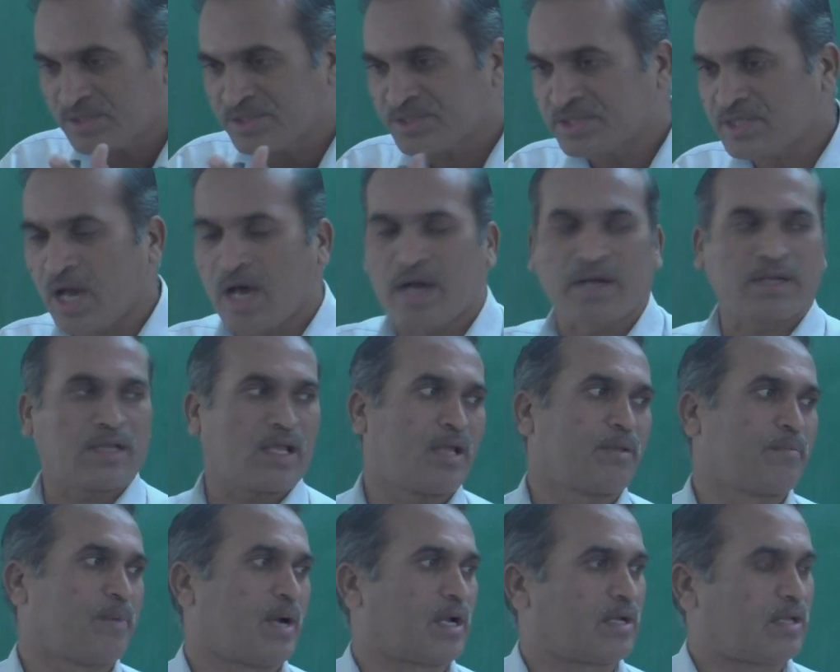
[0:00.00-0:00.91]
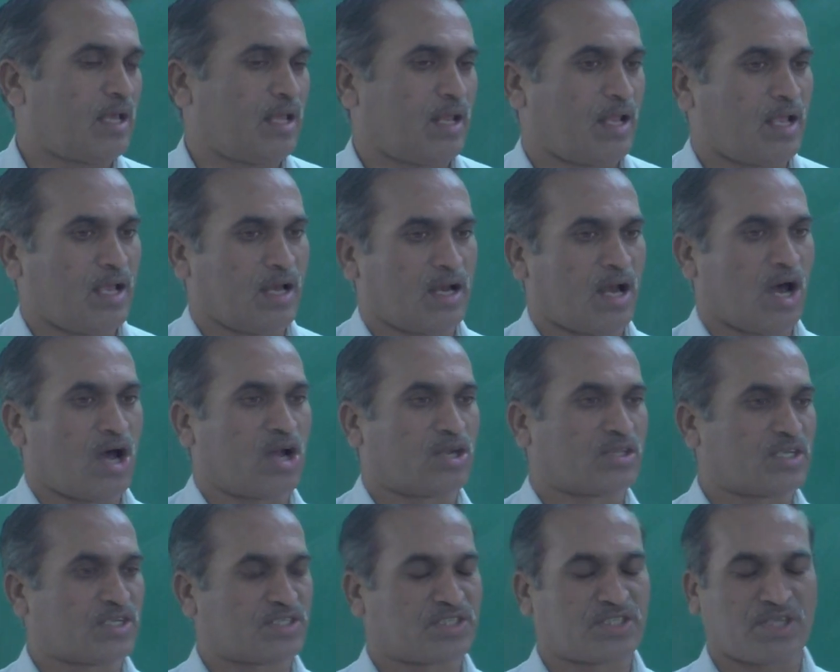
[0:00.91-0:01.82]
starting material
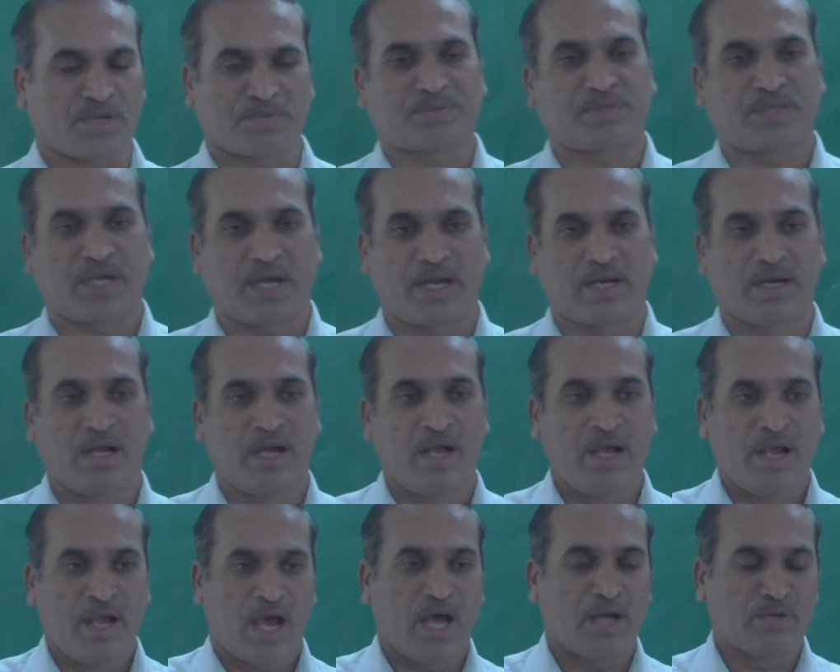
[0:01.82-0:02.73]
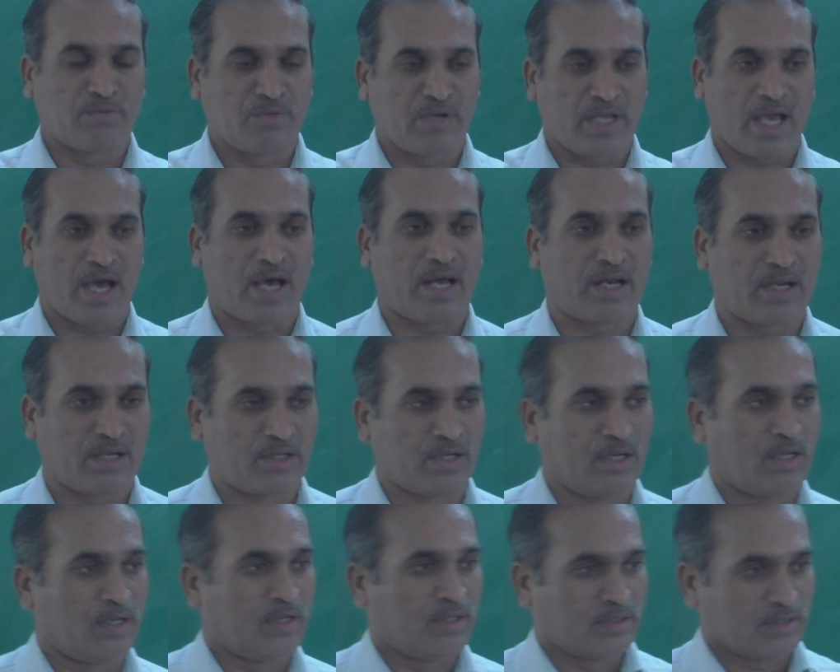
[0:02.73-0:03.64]
or the substrate, and we
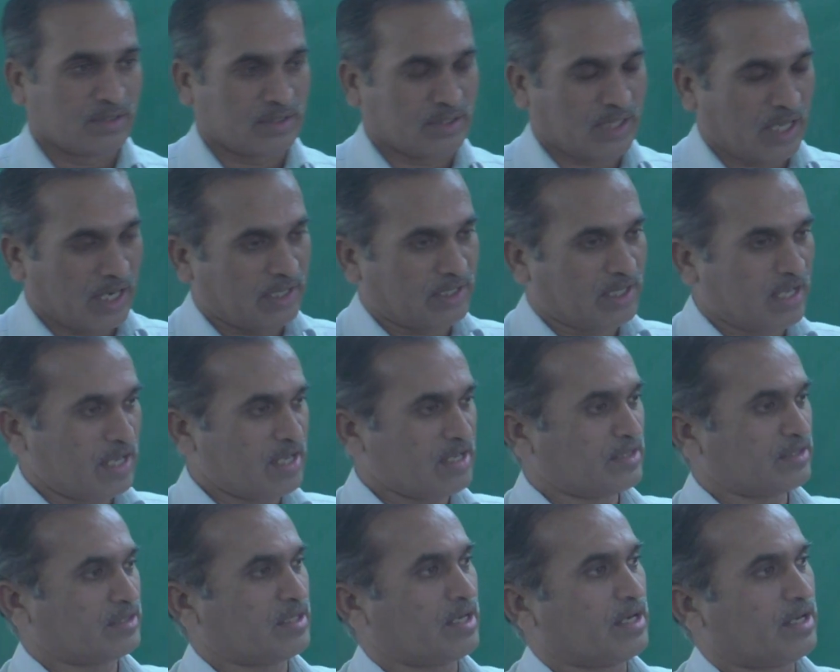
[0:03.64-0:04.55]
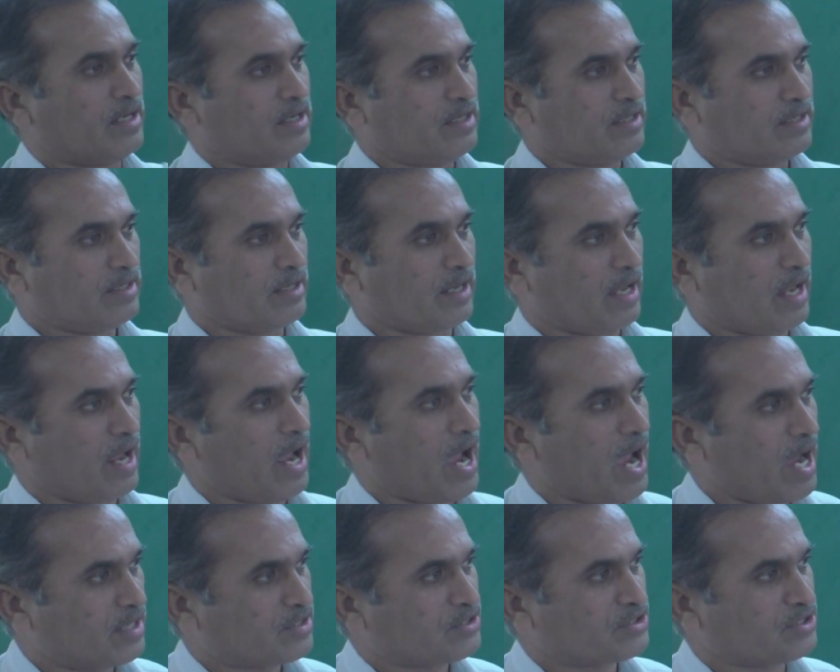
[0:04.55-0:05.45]
are getting the
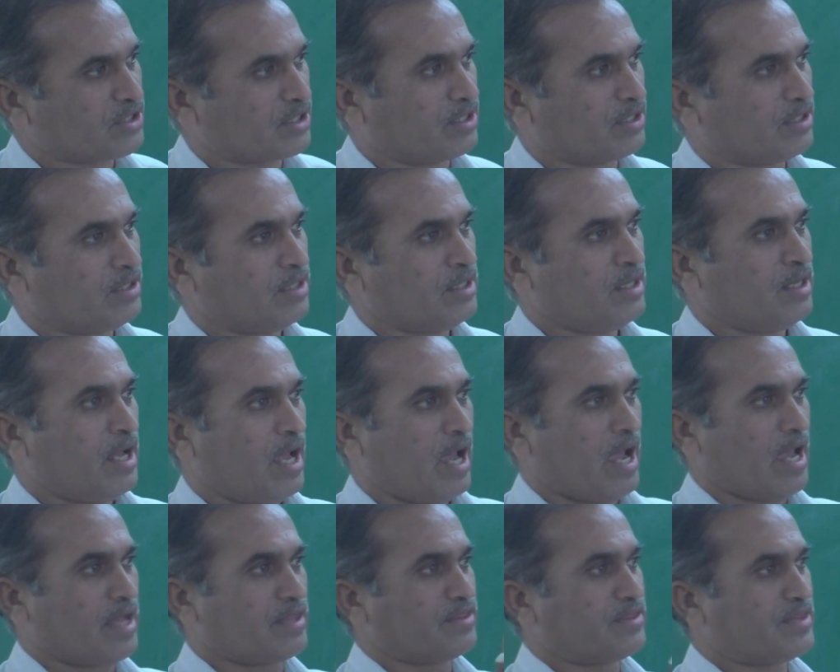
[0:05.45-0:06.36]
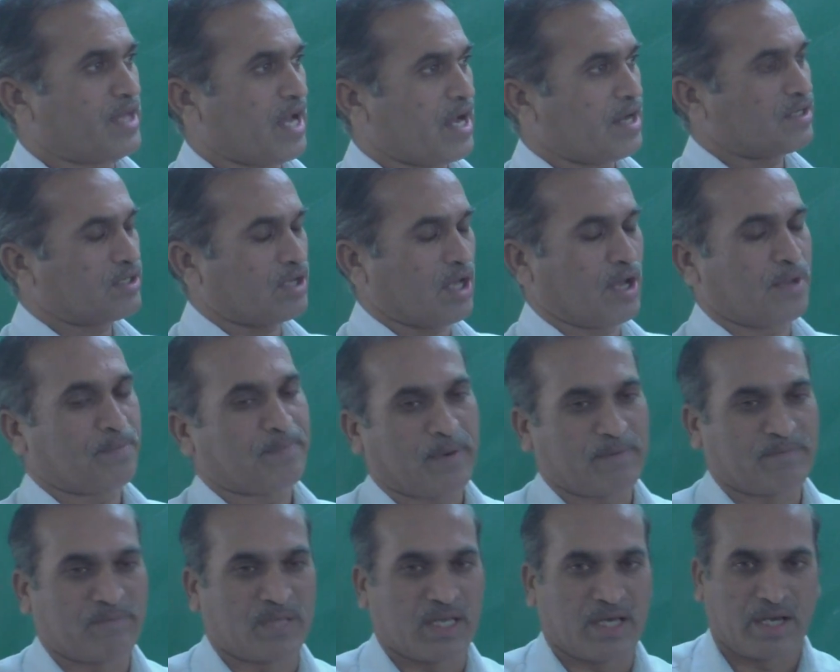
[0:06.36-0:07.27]
reaction, and that type
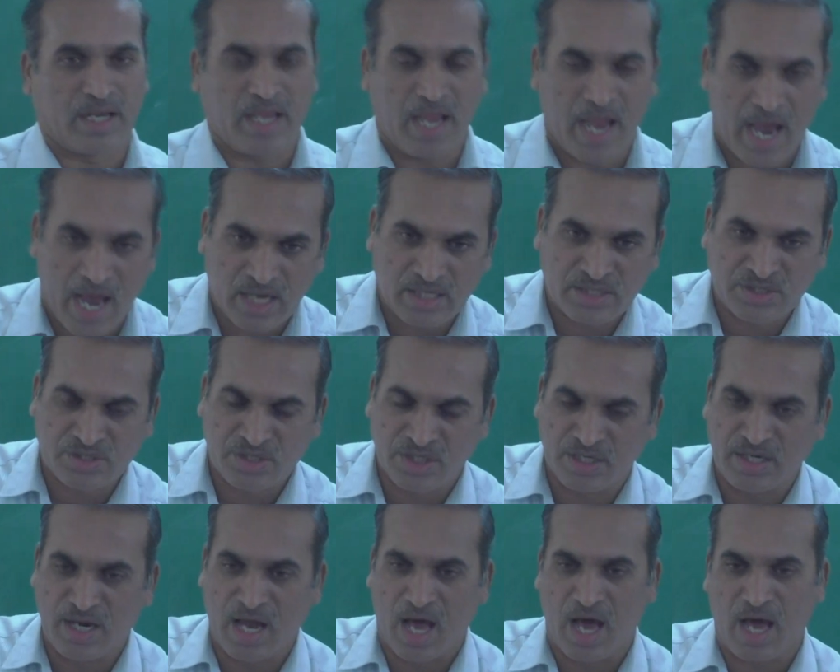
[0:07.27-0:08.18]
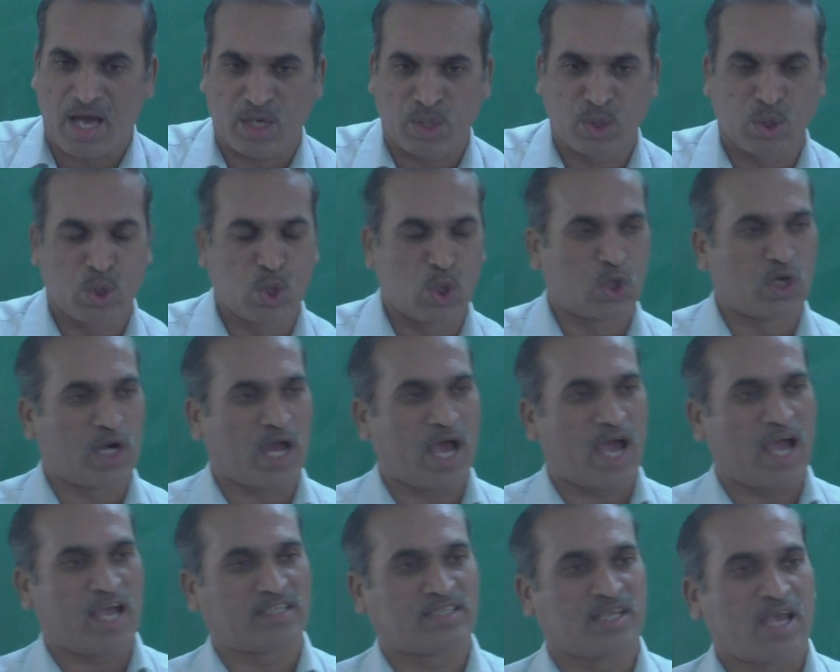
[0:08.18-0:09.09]
of the reaction are known
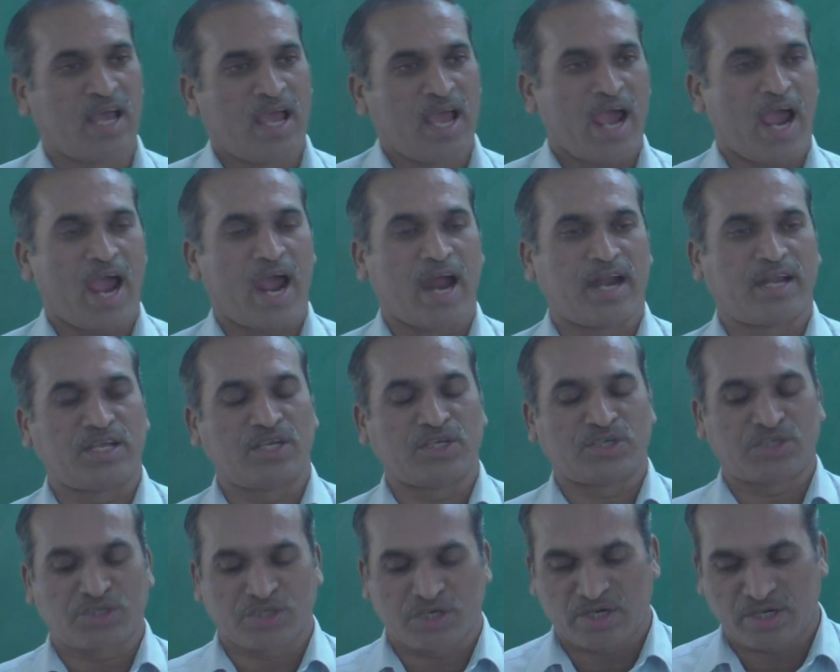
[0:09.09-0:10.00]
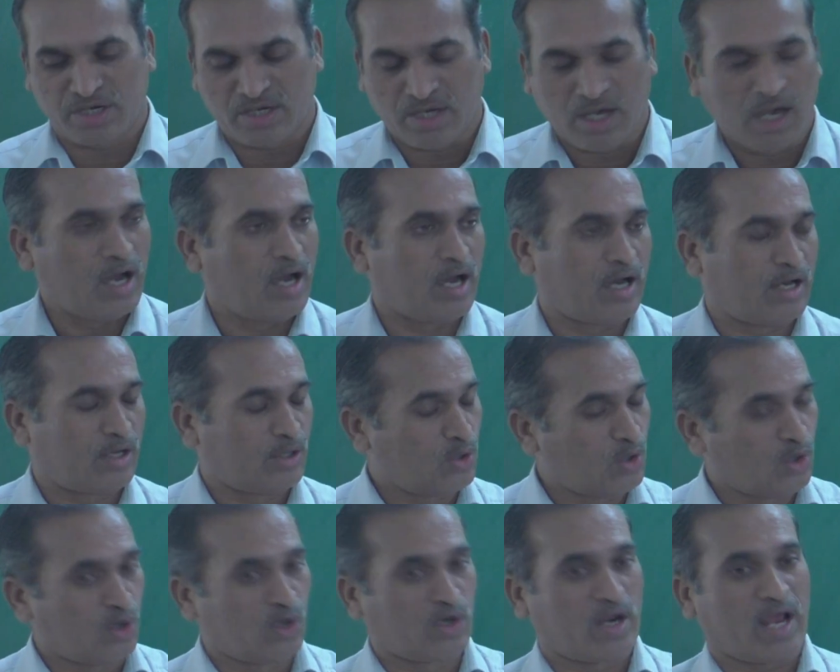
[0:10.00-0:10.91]
as addition,
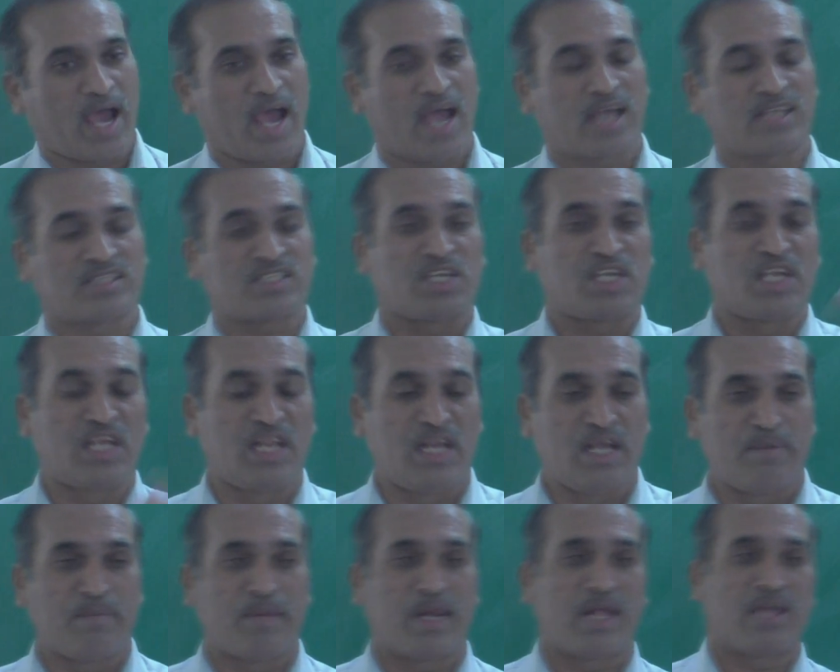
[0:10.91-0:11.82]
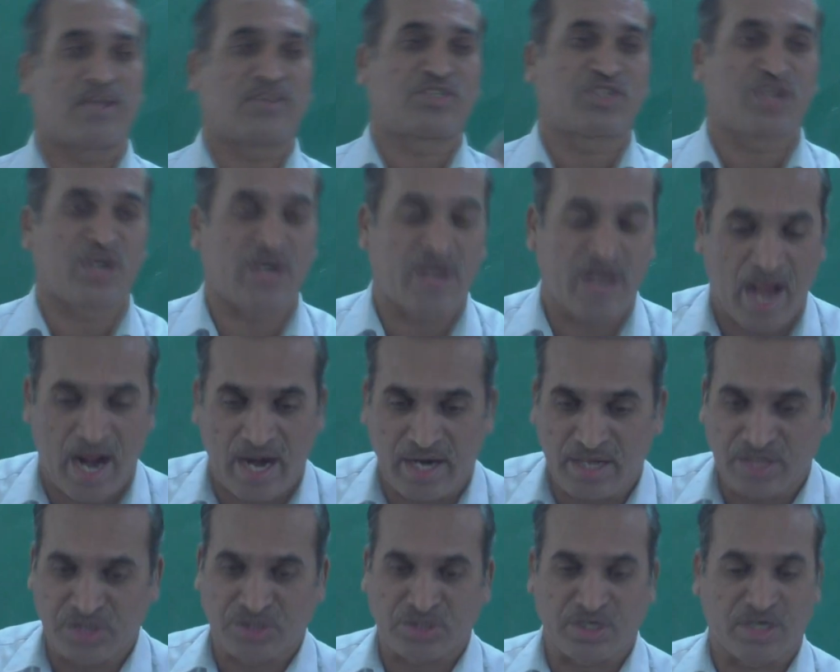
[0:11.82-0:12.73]
known as elimination
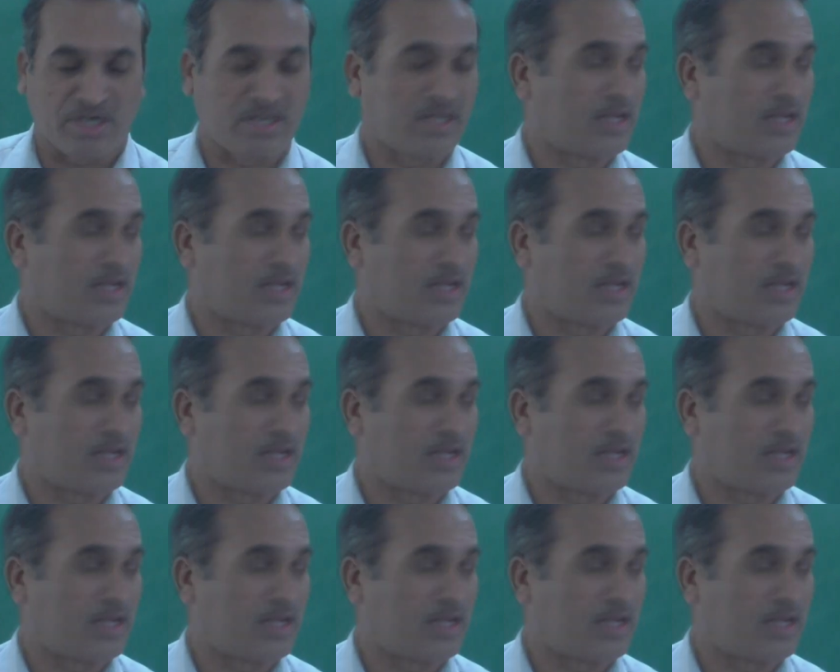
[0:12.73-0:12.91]
addition